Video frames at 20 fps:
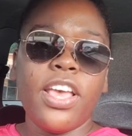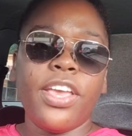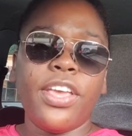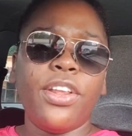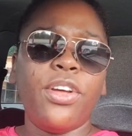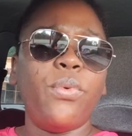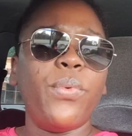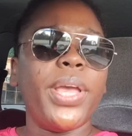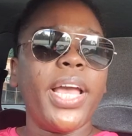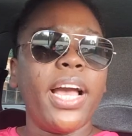
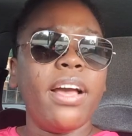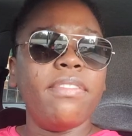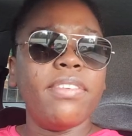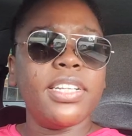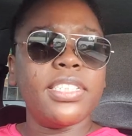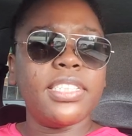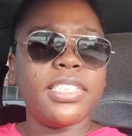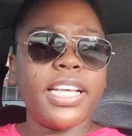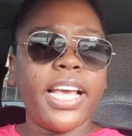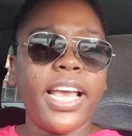We have
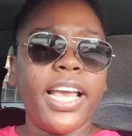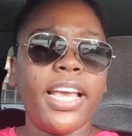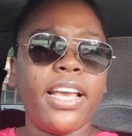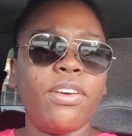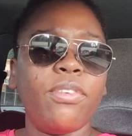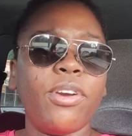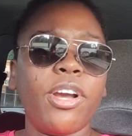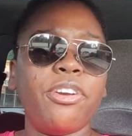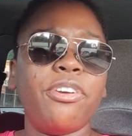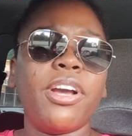a
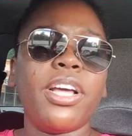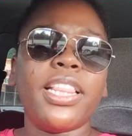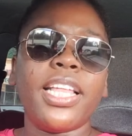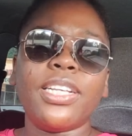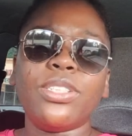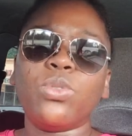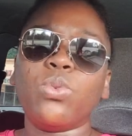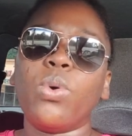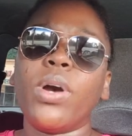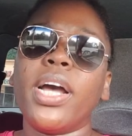saying.
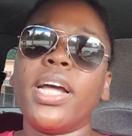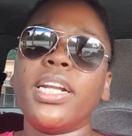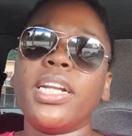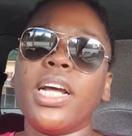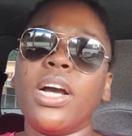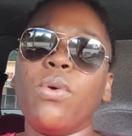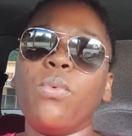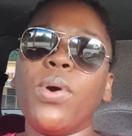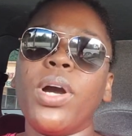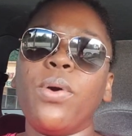There's one
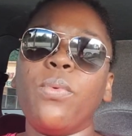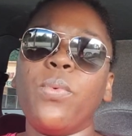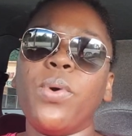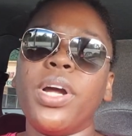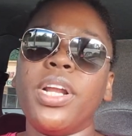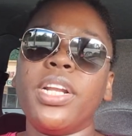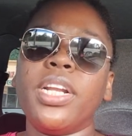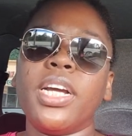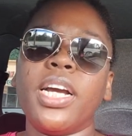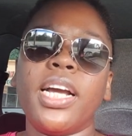
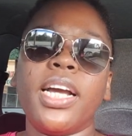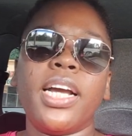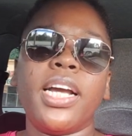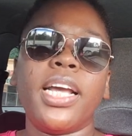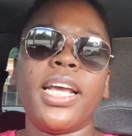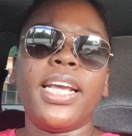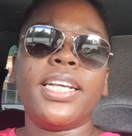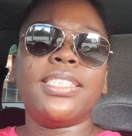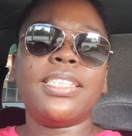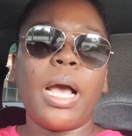
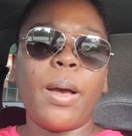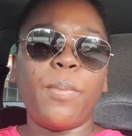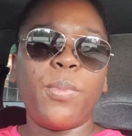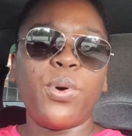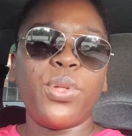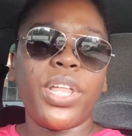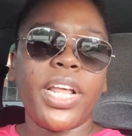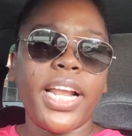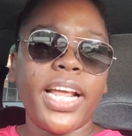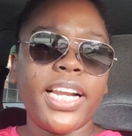
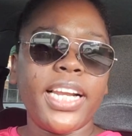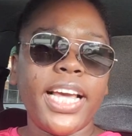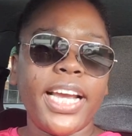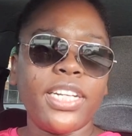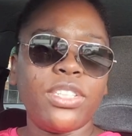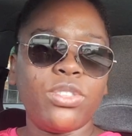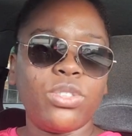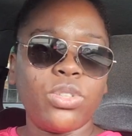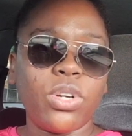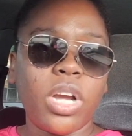example that I
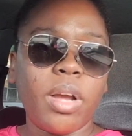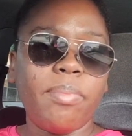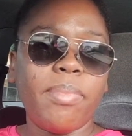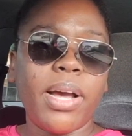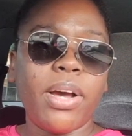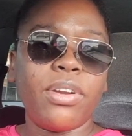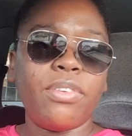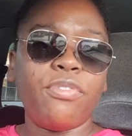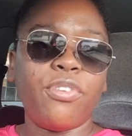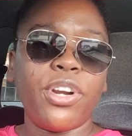like to talk
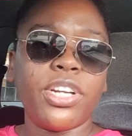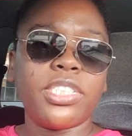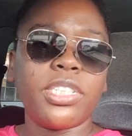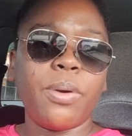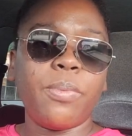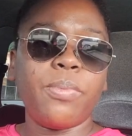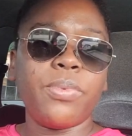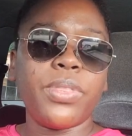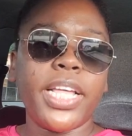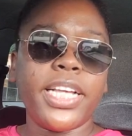about. For
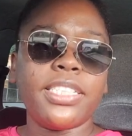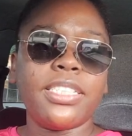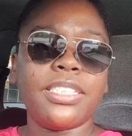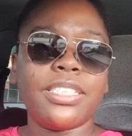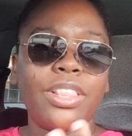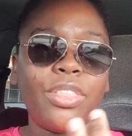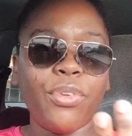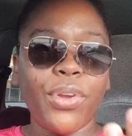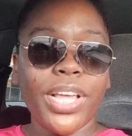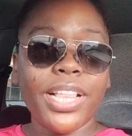example, there's
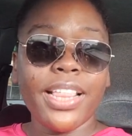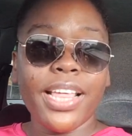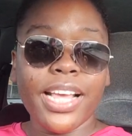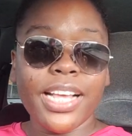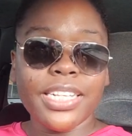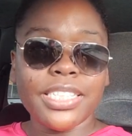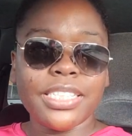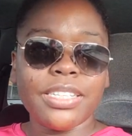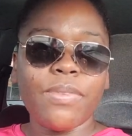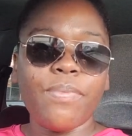three
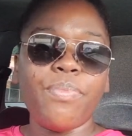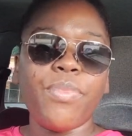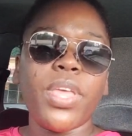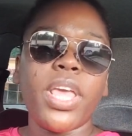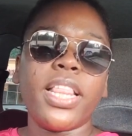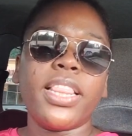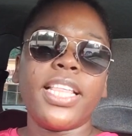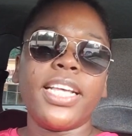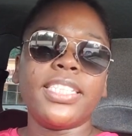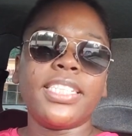things.
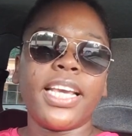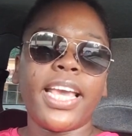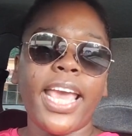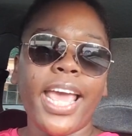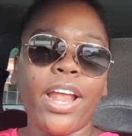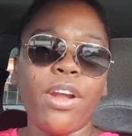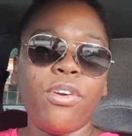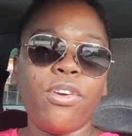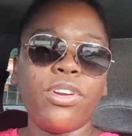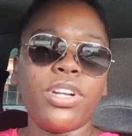There's a
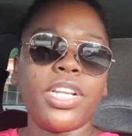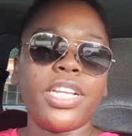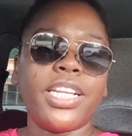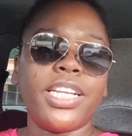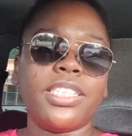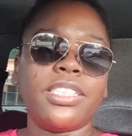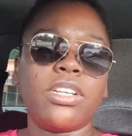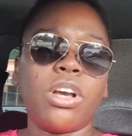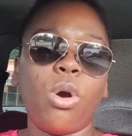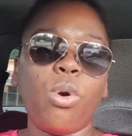carrot,
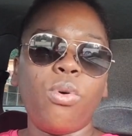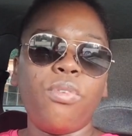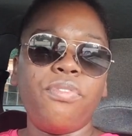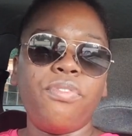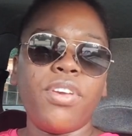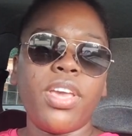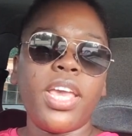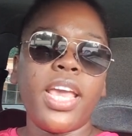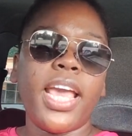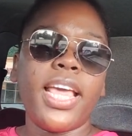there's
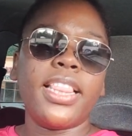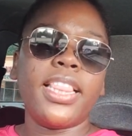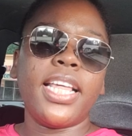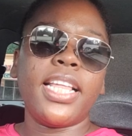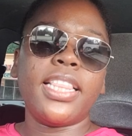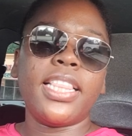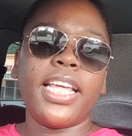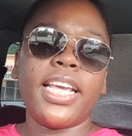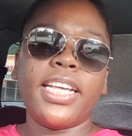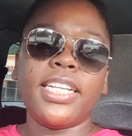coffee, and
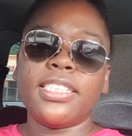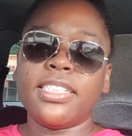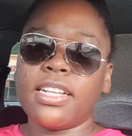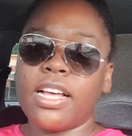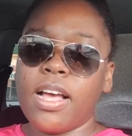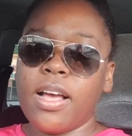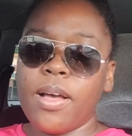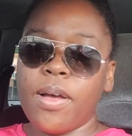then there's